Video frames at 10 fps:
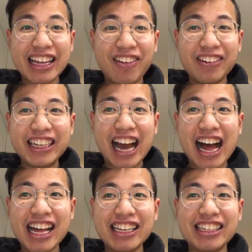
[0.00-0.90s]
all the
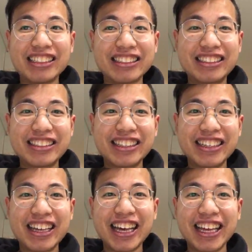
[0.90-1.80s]
islands.
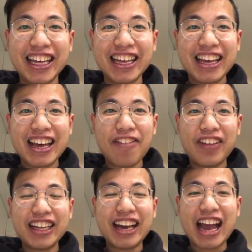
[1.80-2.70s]
I
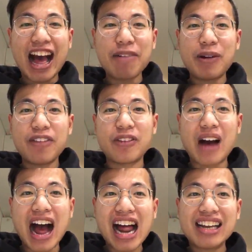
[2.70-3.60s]
think like apart from
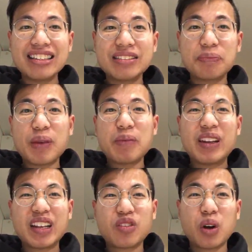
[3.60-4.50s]
islands, maybe
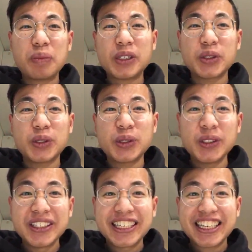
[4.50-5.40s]
like tropical
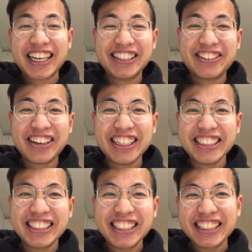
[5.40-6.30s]

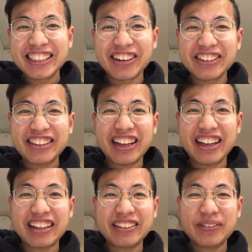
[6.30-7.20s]
countries. Those are
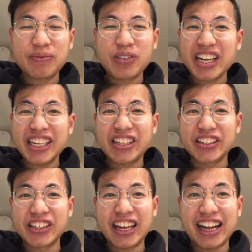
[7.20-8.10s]
like really
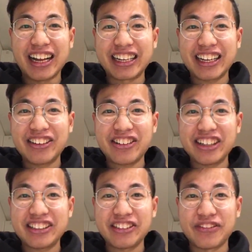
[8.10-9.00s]
good
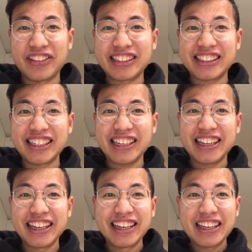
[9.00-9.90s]
countries to
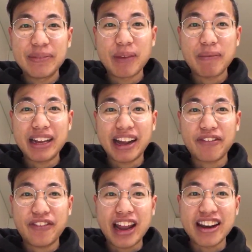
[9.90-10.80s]
visit.
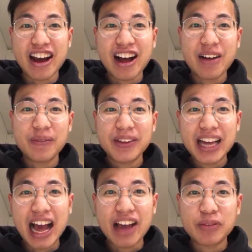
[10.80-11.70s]
Maybe like Vietnam.
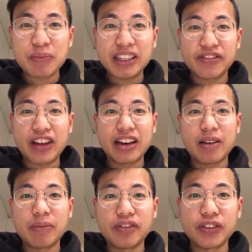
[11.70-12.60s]
I haven't been to
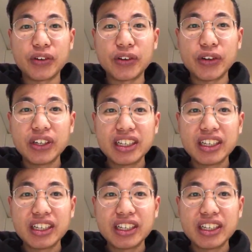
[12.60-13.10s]
Vietnam before,